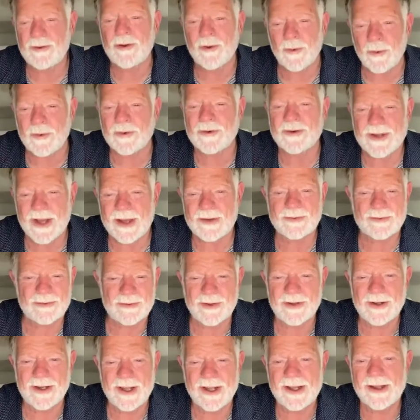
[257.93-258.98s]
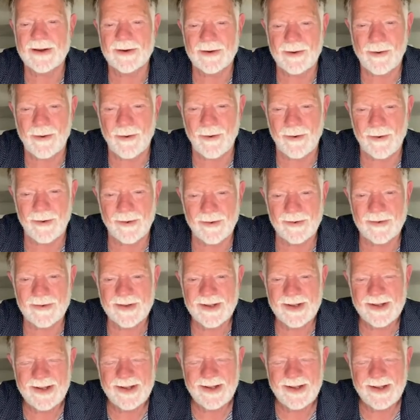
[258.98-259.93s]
your destiny and call.